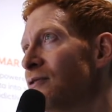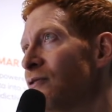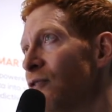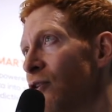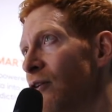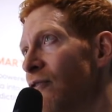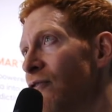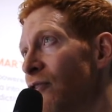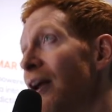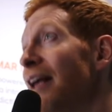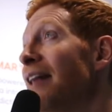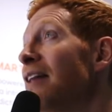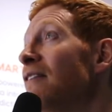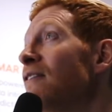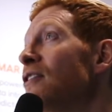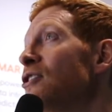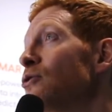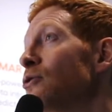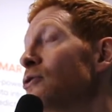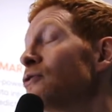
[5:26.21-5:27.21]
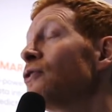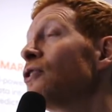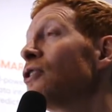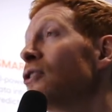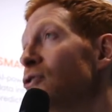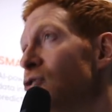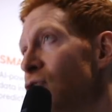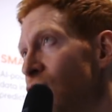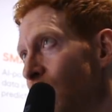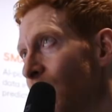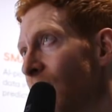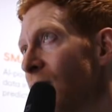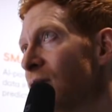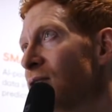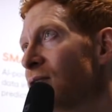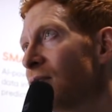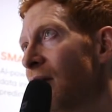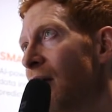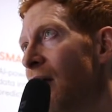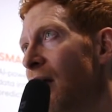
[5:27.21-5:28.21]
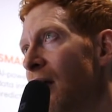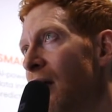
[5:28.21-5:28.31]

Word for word: for individuals, for consumers.